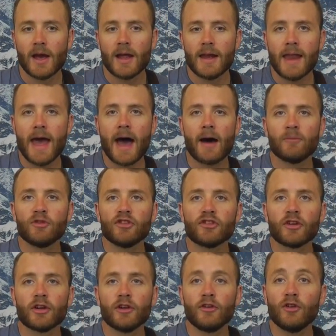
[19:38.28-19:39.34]
Now I'm just
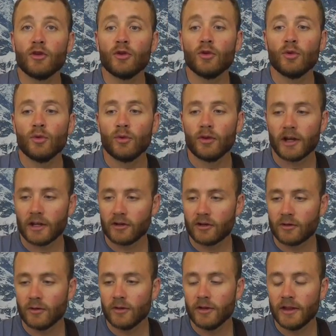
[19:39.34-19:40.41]
going to do the
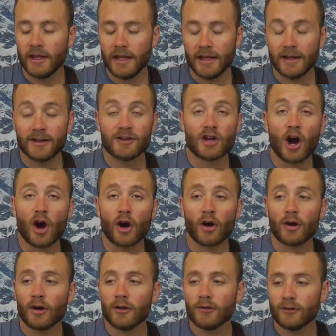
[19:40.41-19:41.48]

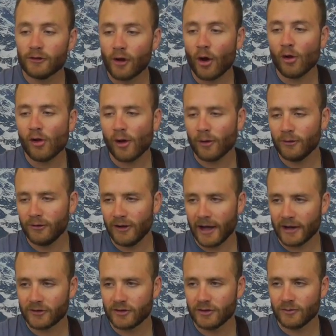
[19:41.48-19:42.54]
guitar solo
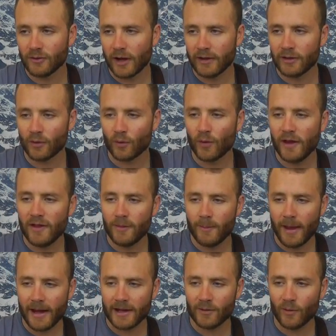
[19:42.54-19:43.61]
section, right, the rhythm
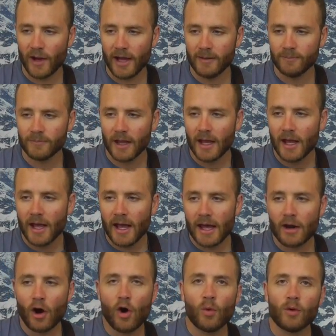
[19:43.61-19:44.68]
anyway,
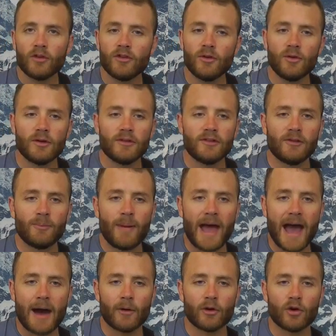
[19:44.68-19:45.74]
and all we're doing is just
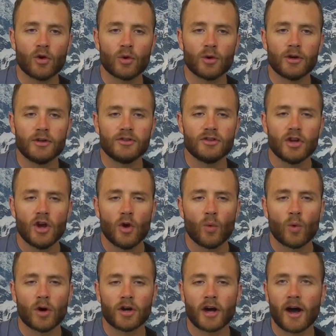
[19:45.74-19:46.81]
power chords,
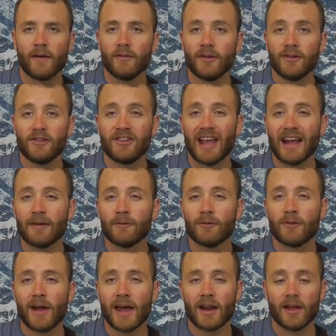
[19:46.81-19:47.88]
1 off the 2nd
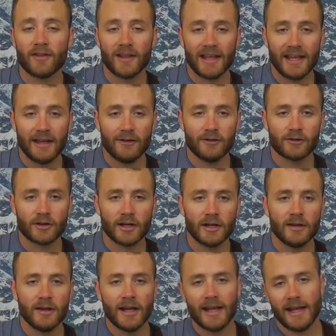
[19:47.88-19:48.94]
fret on the E
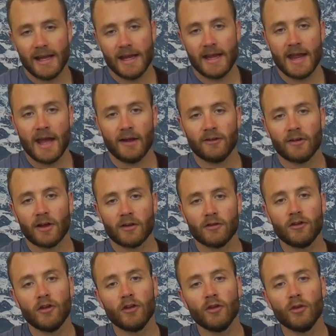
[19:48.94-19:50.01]
string, index on
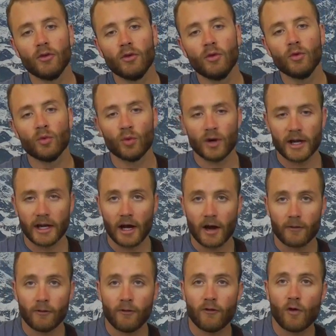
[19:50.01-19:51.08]
2, ring
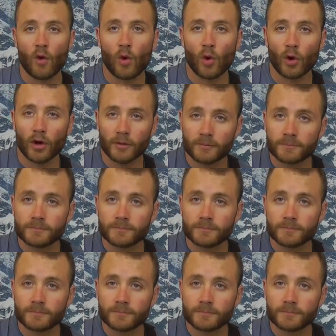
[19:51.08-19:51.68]
on 4,